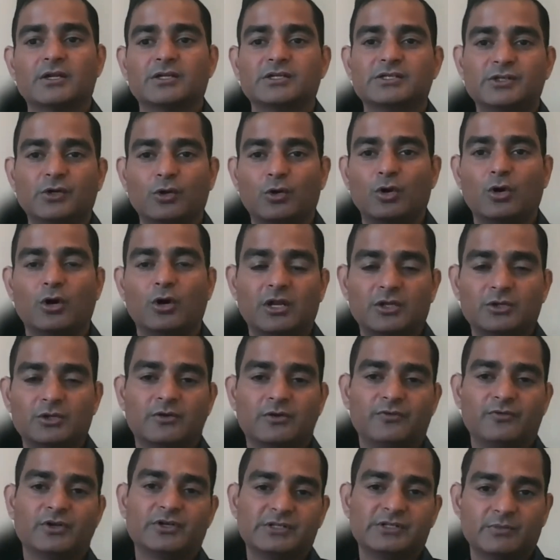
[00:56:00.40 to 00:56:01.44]
0 knowledge
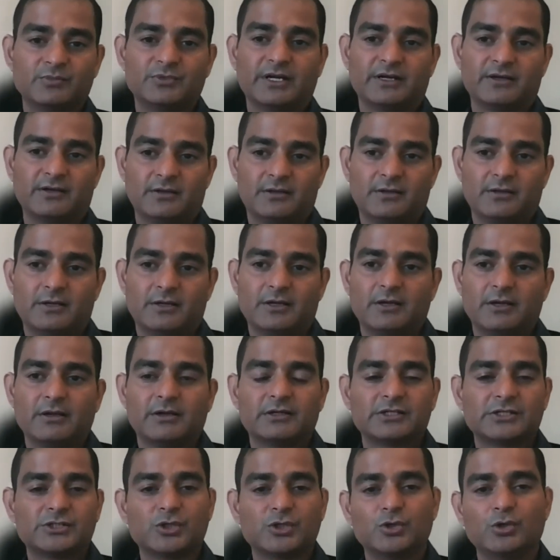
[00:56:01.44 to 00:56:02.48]
of your subject.
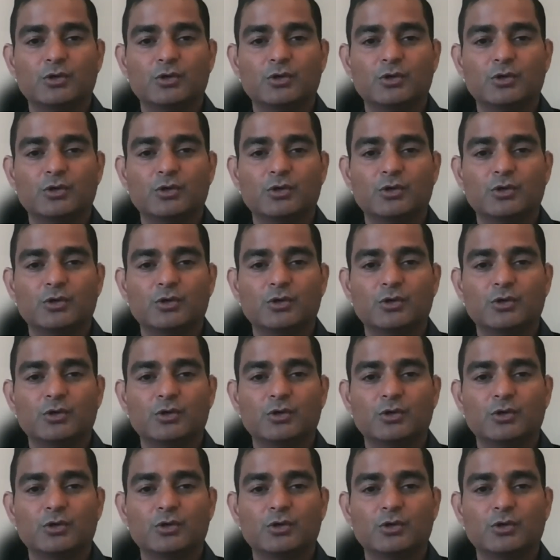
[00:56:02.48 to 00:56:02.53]
So